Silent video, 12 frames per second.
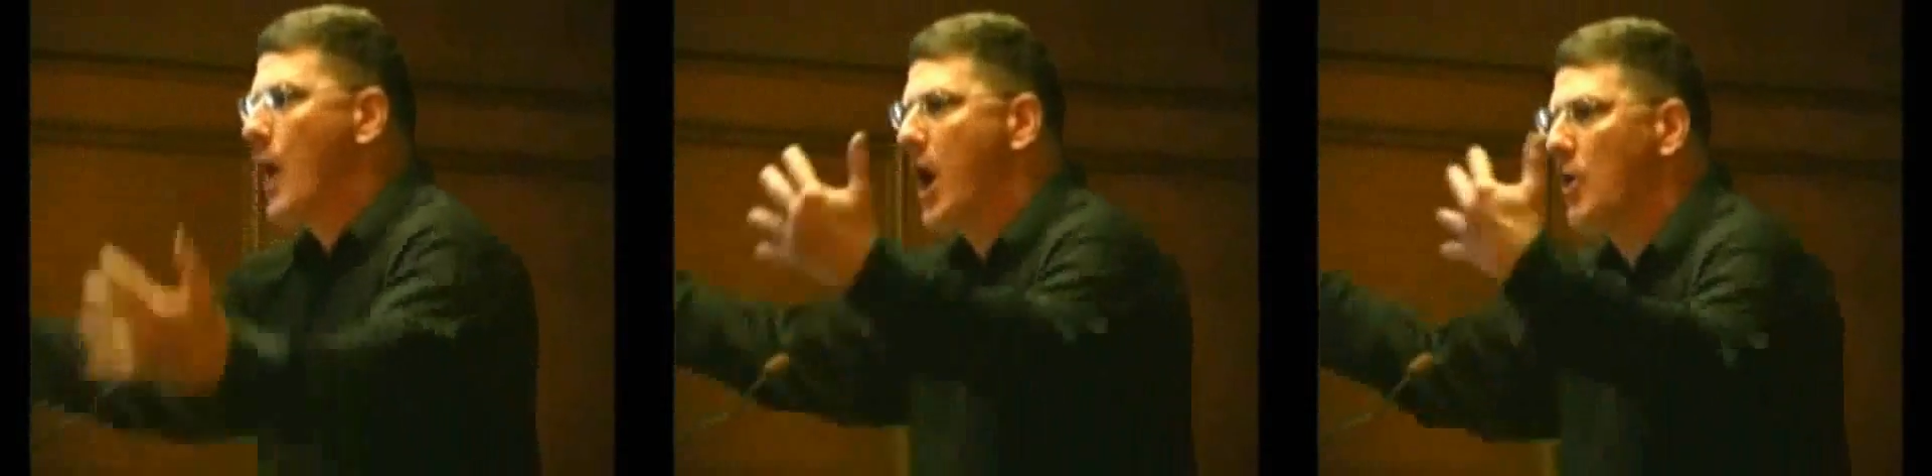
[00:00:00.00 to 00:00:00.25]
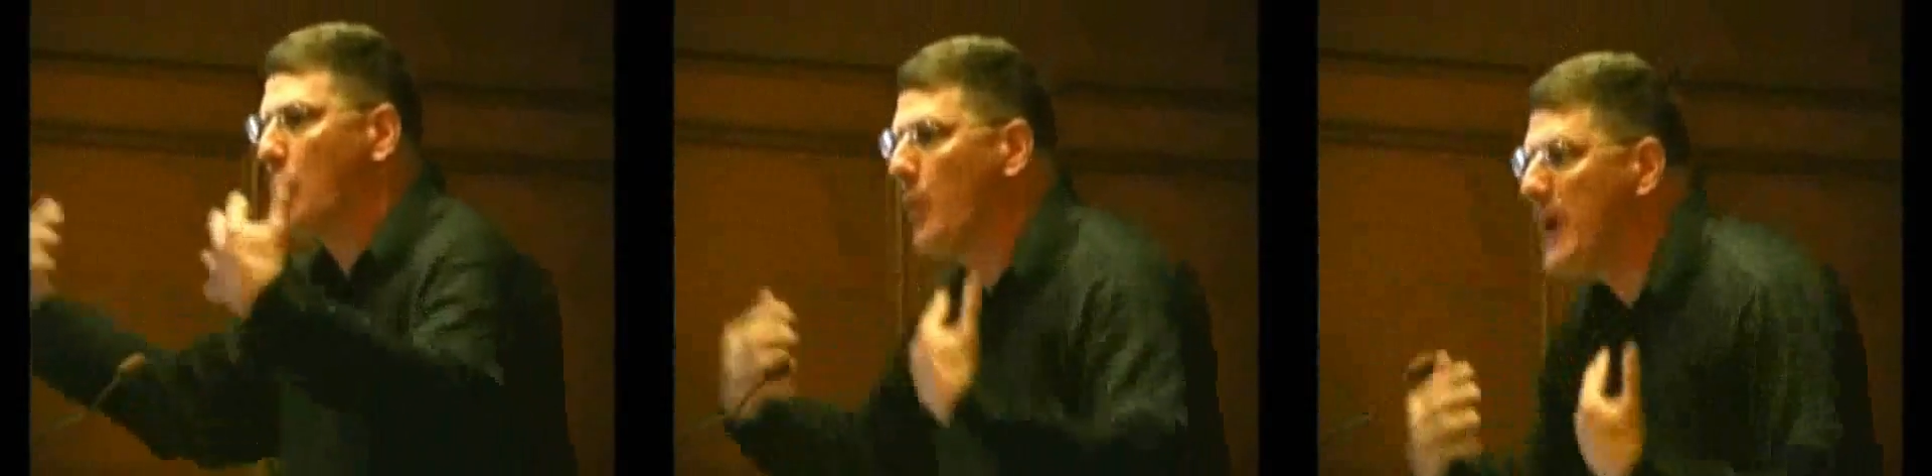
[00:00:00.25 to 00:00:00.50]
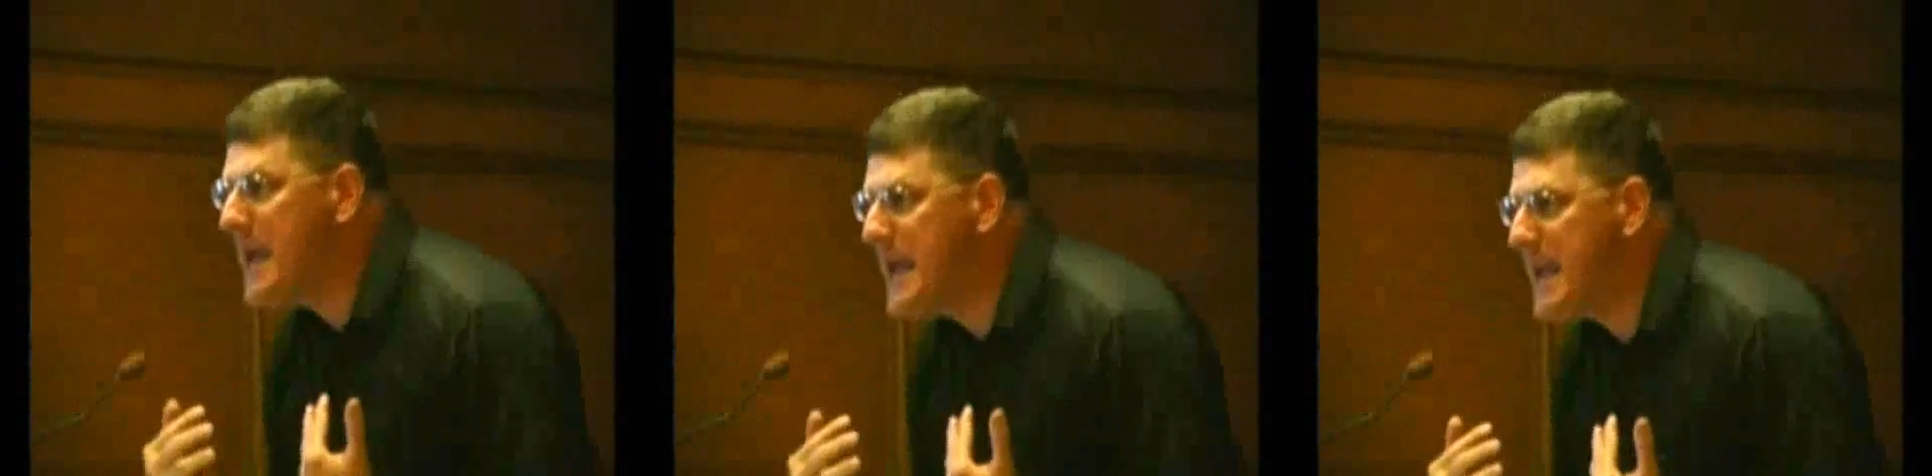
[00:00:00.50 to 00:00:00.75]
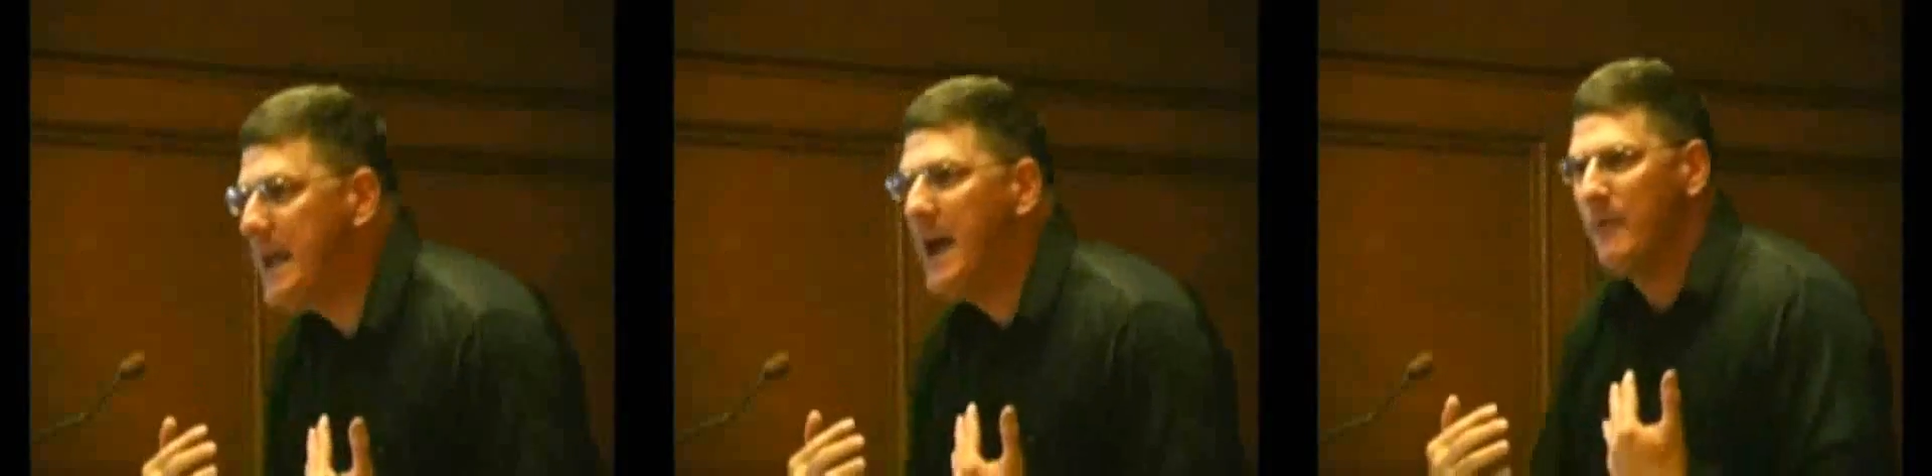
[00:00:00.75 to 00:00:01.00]
where
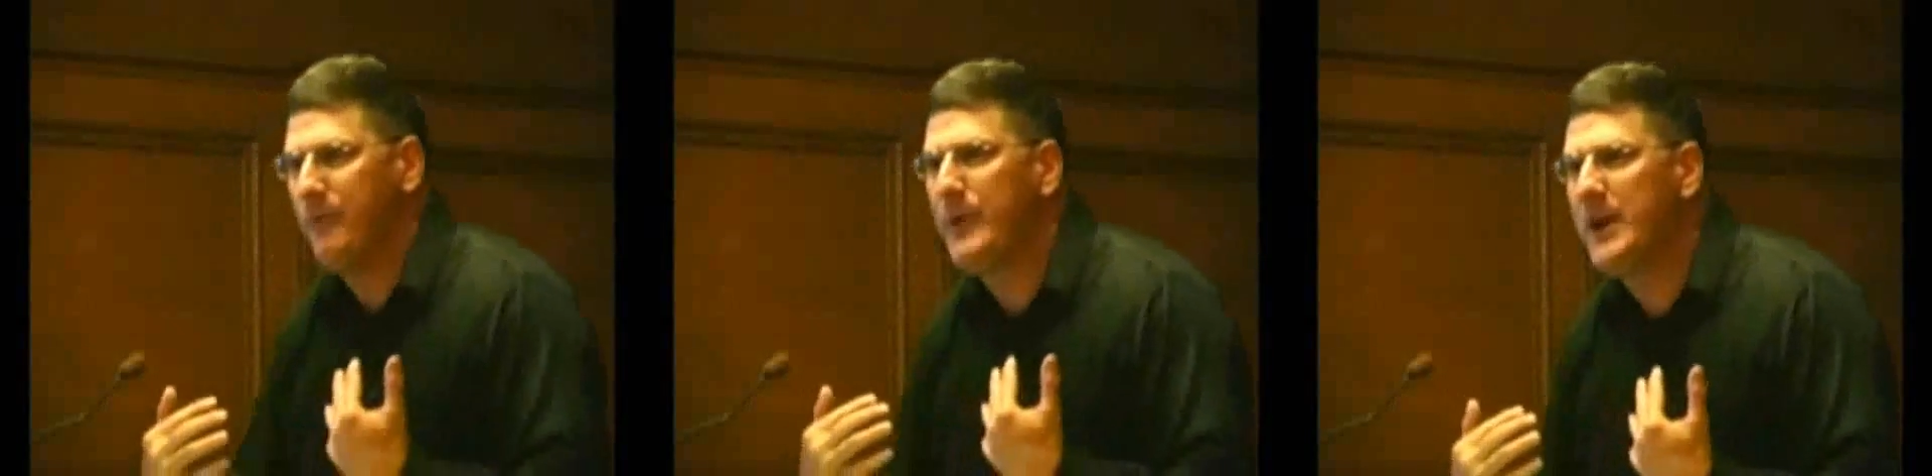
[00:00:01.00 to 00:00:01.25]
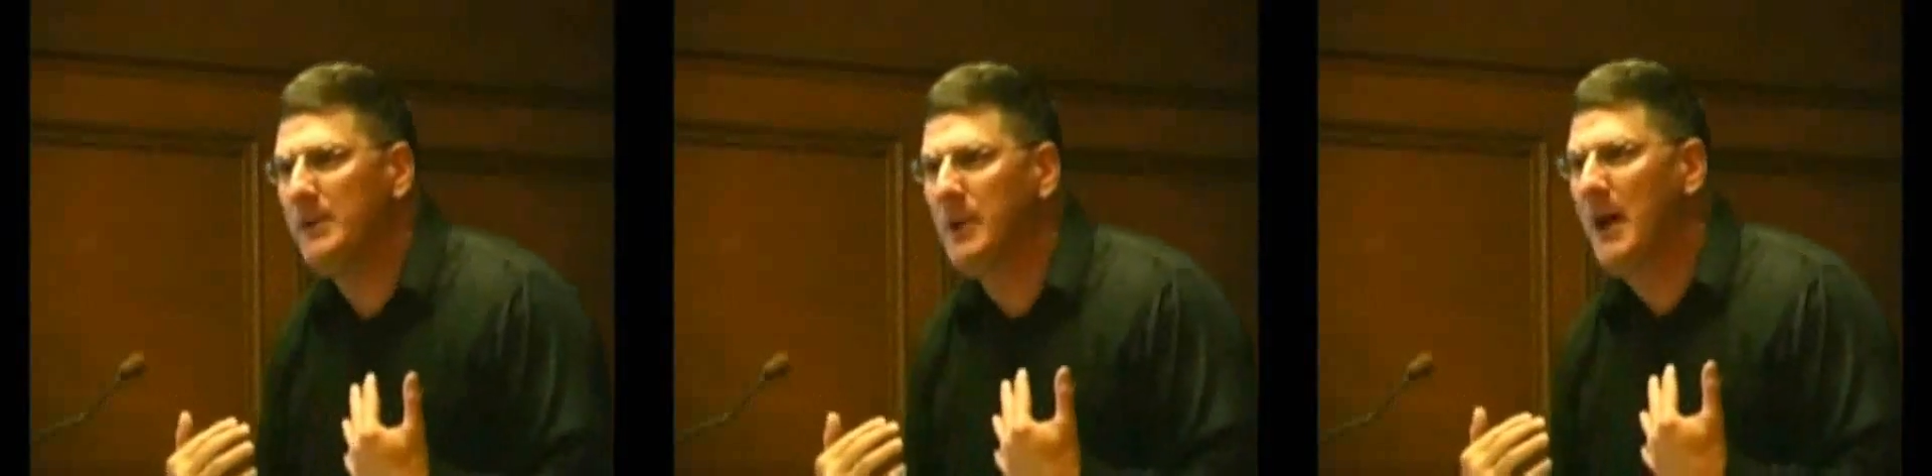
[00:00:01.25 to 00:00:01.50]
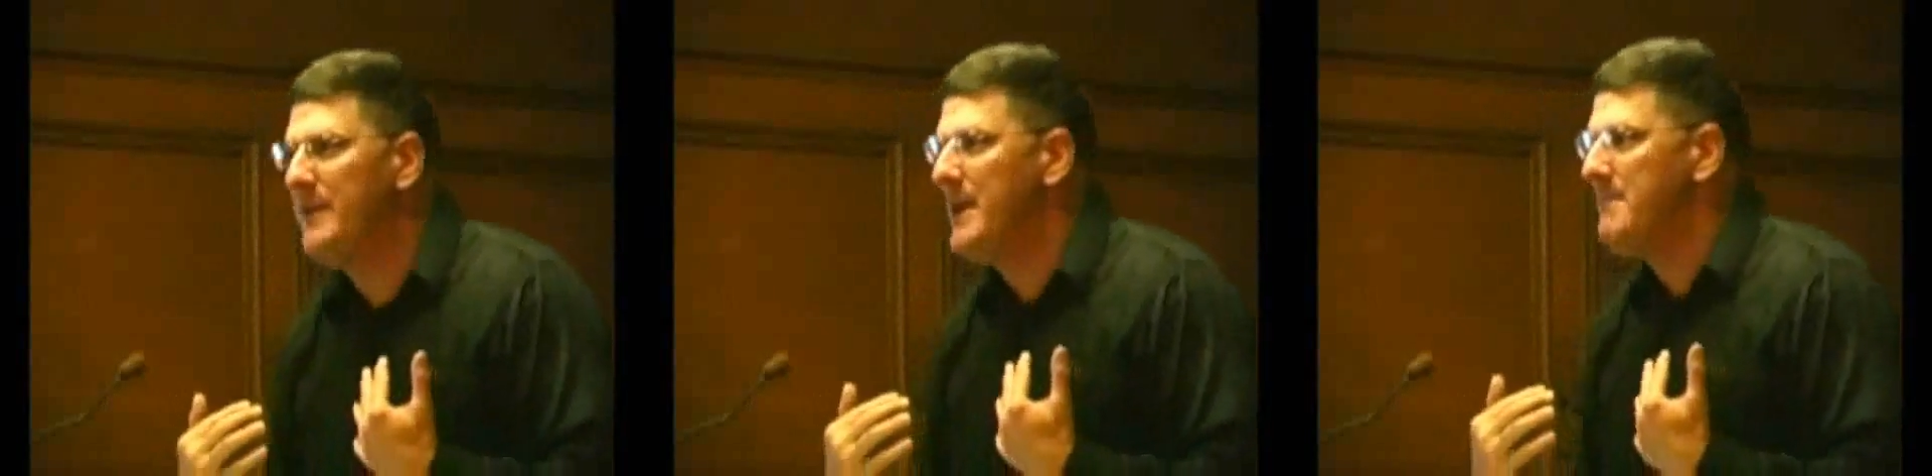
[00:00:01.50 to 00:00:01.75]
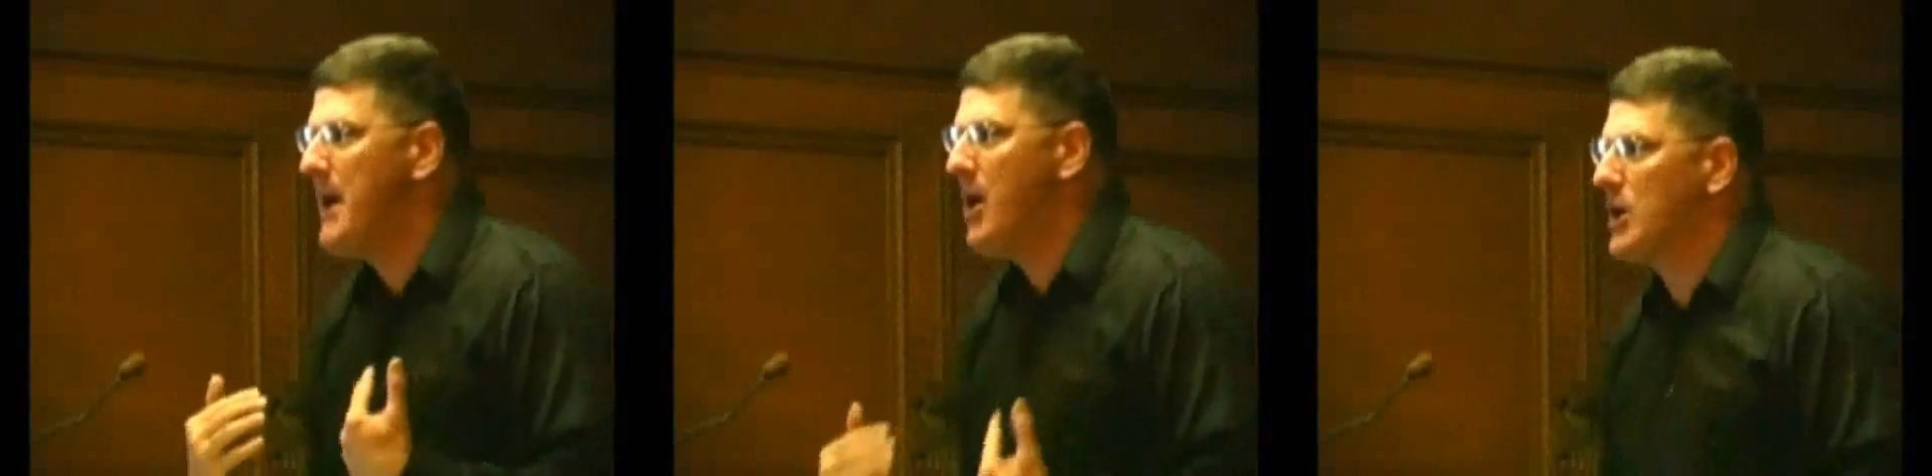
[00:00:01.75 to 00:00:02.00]
we,
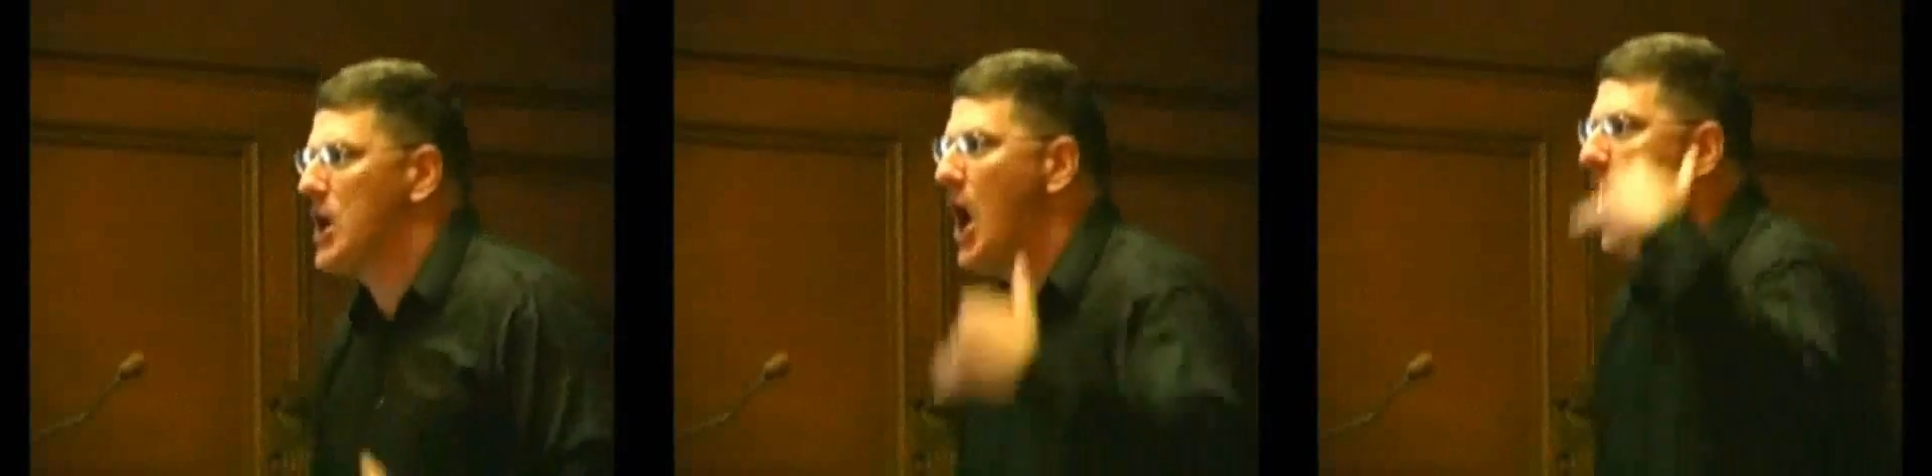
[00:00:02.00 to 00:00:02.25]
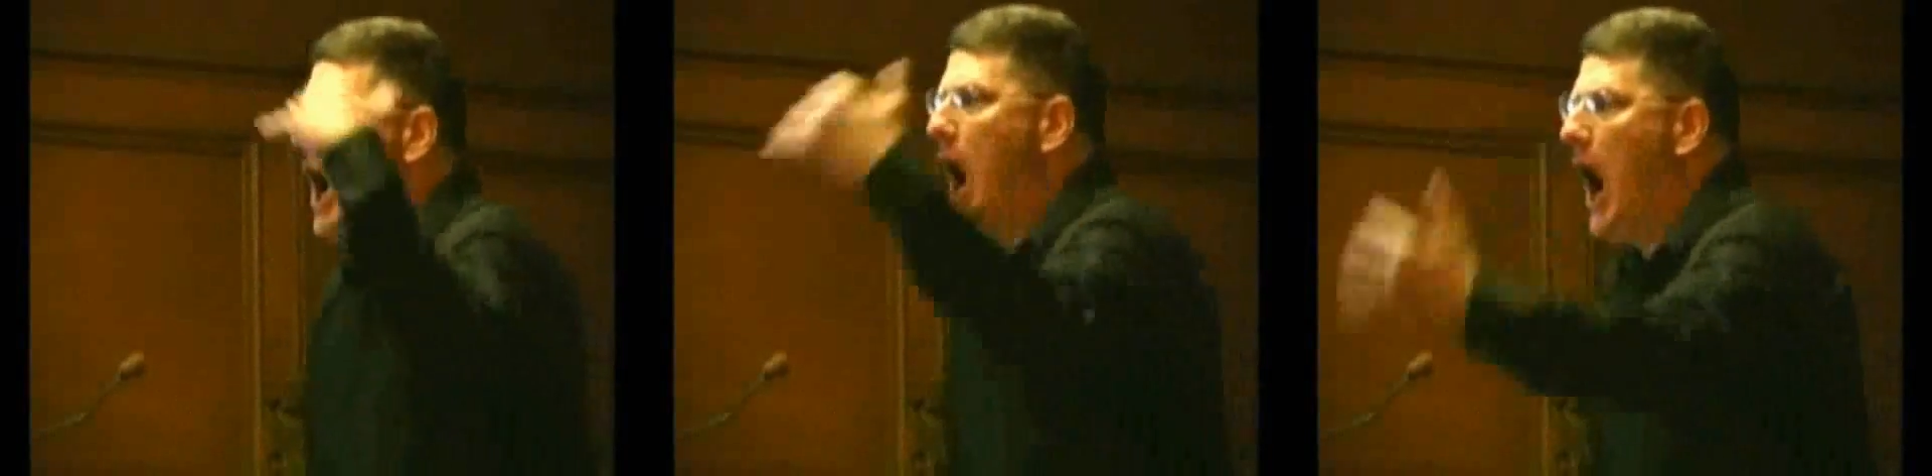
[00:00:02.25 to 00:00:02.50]
freedom-loving America,